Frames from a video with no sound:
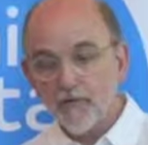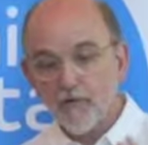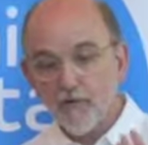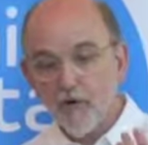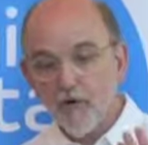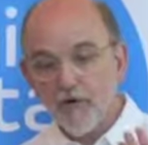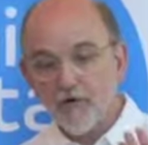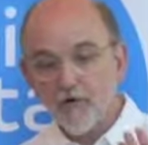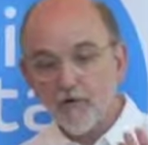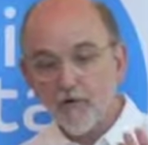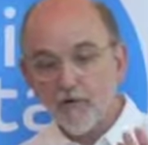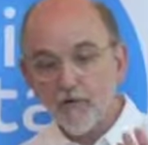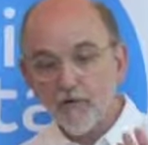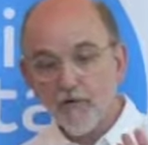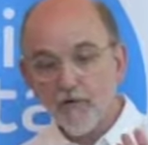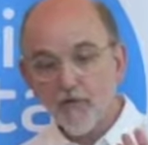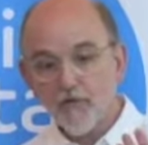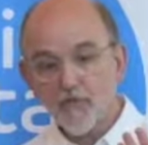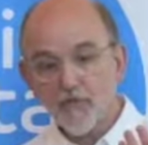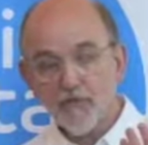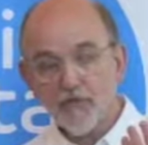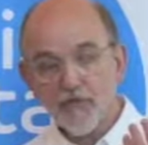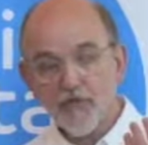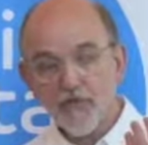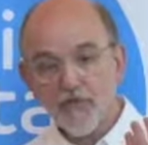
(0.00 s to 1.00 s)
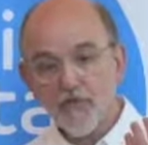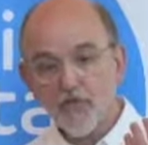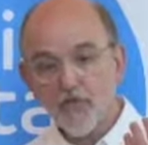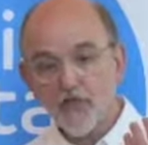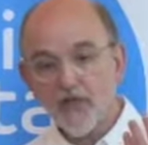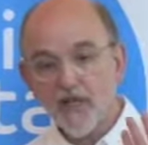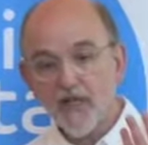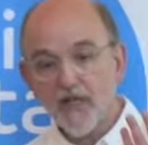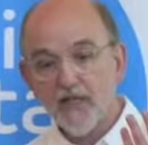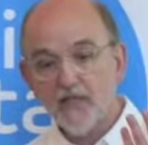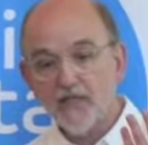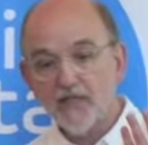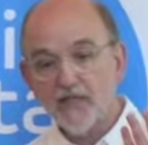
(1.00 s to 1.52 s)
not only interested in
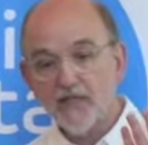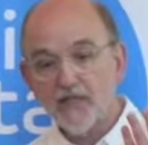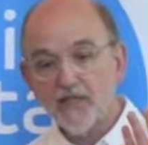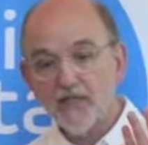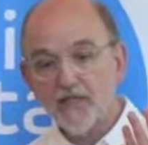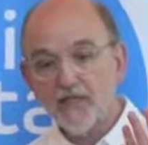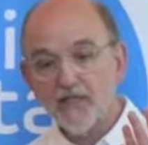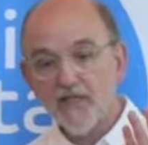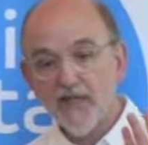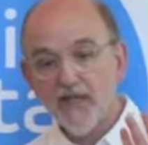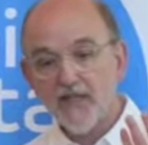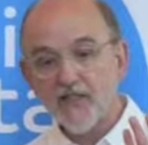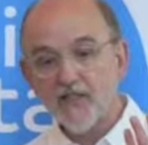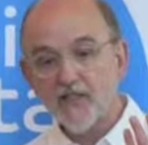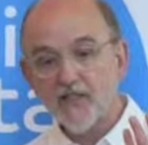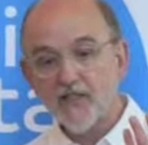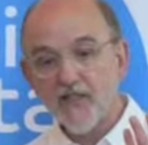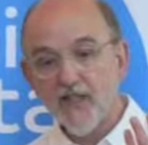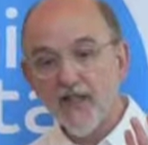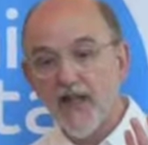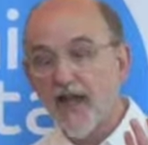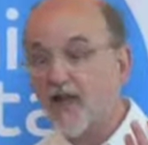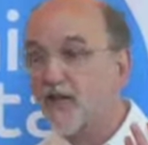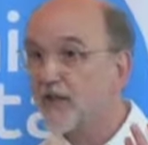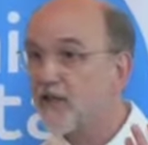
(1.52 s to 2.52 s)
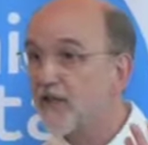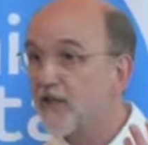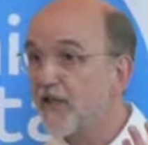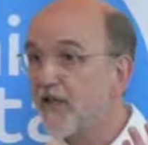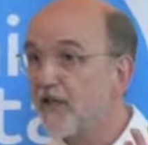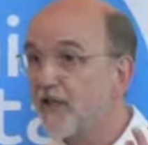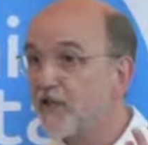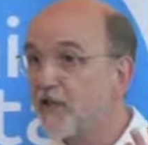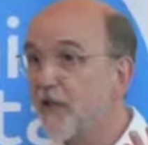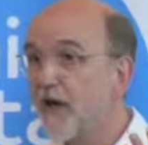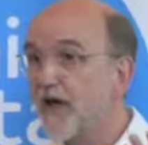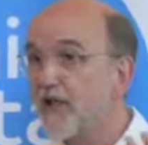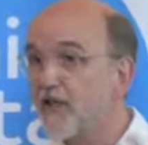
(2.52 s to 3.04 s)
changing the day-to-day
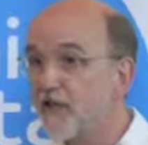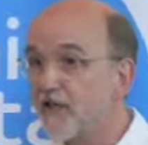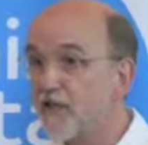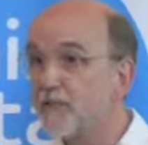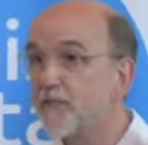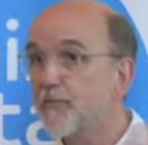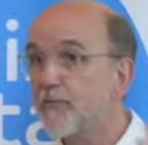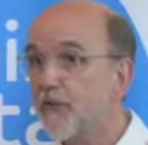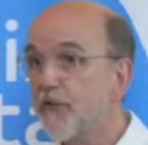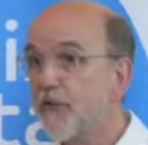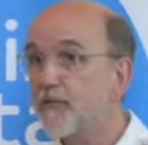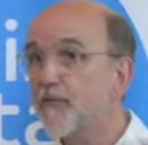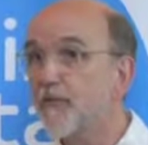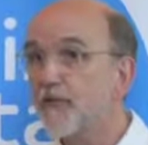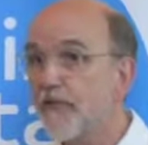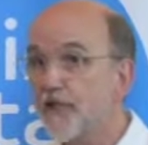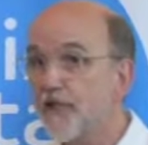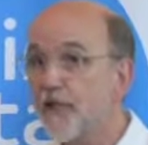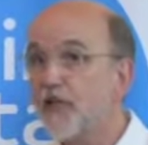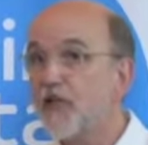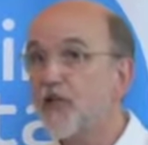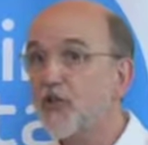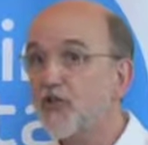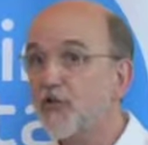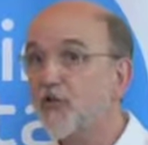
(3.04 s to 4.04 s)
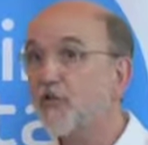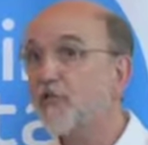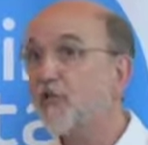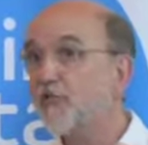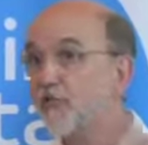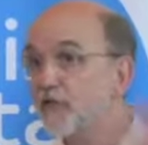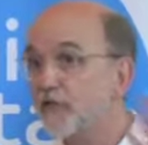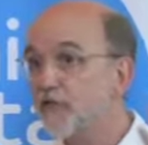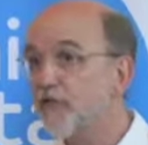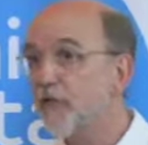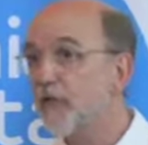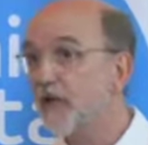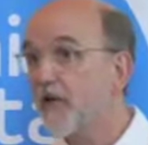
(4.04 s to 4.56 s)
interactions between
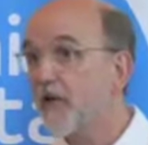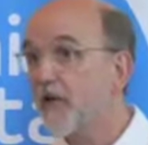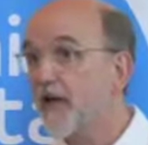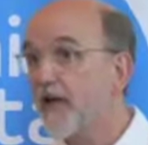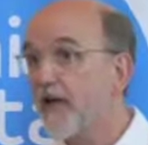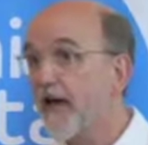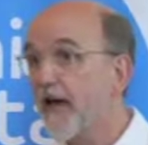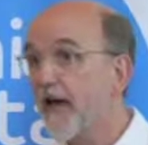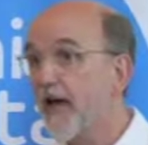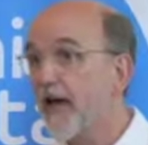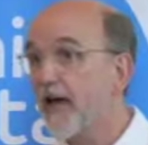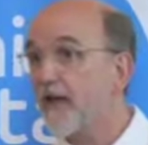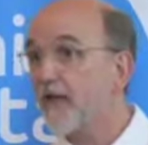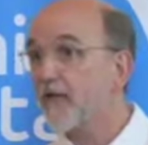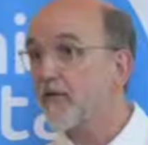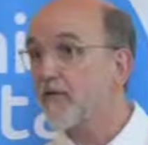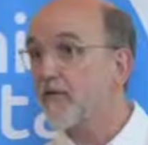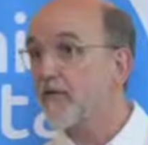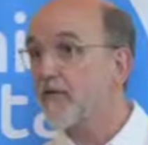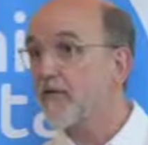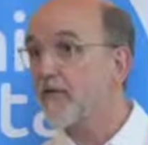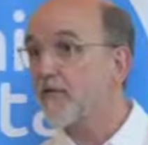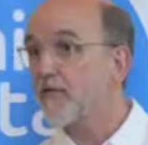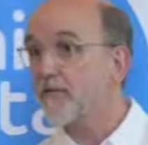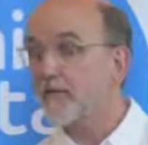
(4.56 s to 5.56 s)
clinicians and